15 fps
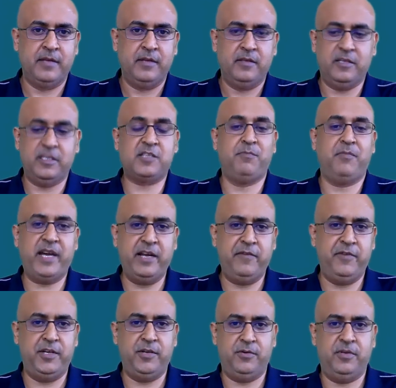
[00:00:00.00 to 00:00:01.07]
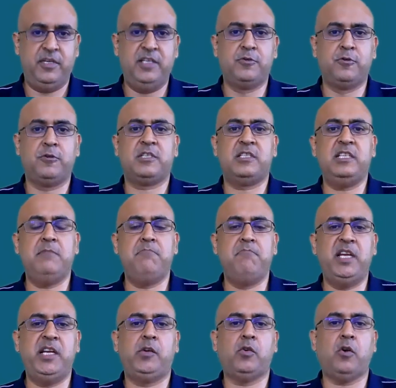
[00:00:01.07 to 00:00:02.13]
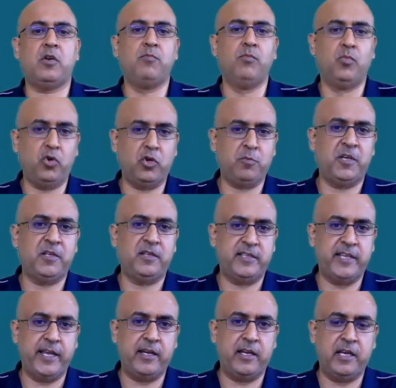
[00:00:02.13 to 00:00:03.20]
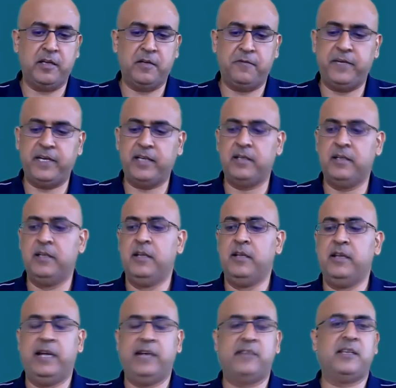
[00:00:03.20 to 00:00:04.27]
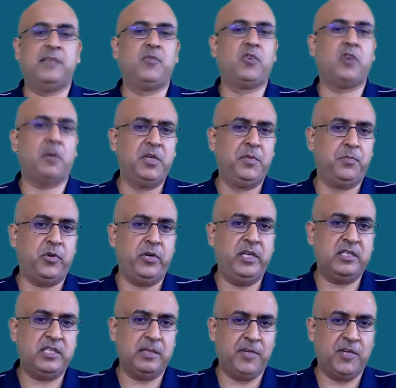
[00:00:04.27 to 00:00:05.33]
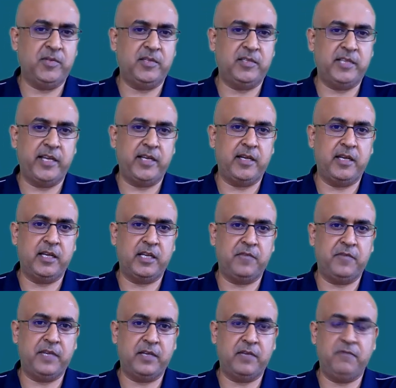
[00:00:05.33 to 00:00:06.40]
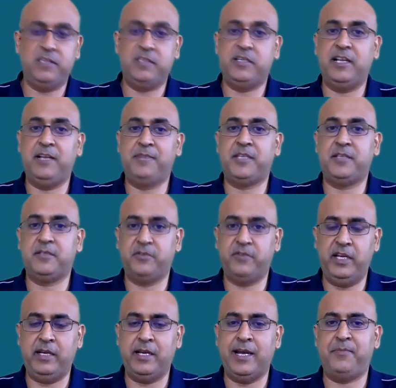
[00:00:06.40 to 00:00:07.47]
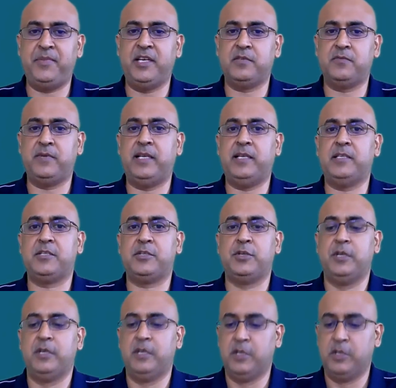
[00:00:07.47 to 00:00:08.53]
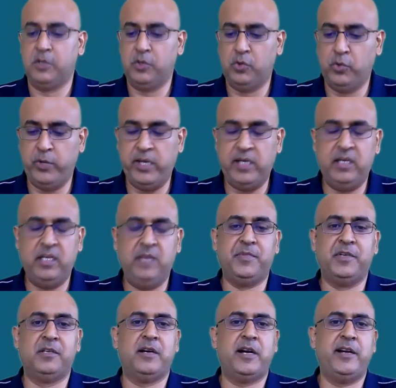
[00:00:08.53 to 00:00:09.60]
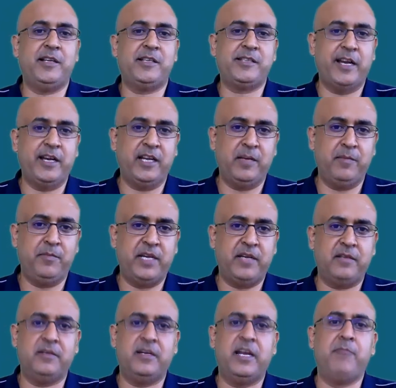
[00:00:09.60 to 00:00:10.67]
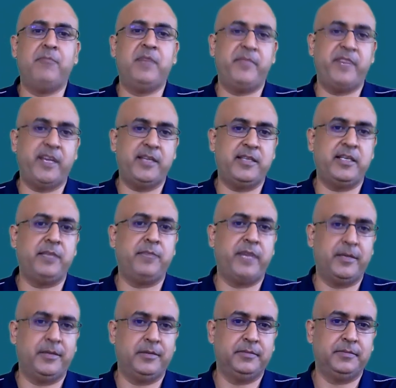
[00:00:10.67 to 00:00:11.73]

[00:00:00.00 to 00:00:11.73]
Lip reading: So that's my video. He's going to see me talk more about the Zygarnic Effect and some common points about the Zygarnic Effect, which helps us recap as well as going deeper, understanding it better, and memorizing it better.